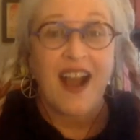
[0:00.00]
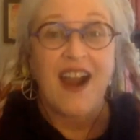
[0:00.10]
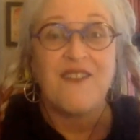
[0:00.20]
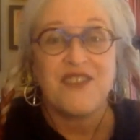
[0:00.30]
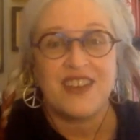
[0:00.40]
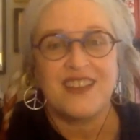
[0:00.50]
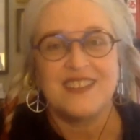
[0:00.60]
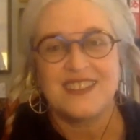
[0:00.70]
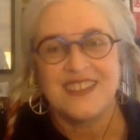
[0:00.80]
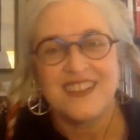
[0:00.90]
that
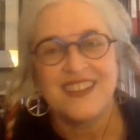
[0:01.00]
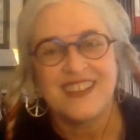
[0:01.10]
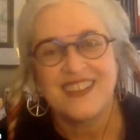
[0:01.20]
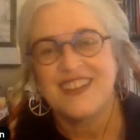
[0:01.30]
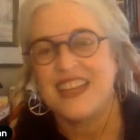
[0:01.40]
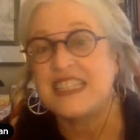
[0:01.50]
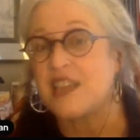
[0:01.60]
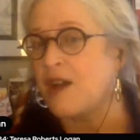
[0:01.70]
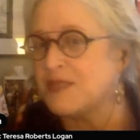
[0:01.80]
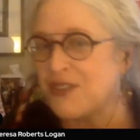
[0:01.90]
confidence.
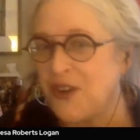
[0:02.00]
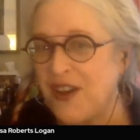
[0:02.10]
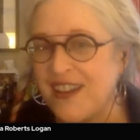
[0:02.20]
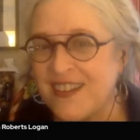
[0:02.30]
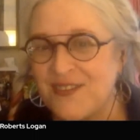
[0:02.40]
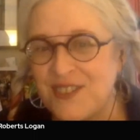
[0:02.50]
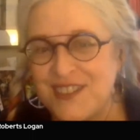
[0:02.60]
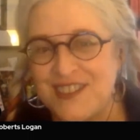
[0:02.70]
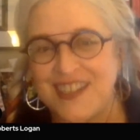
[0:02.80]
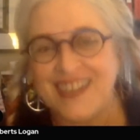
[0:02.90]
I'm sorry,
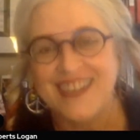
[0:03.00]
what'd you say?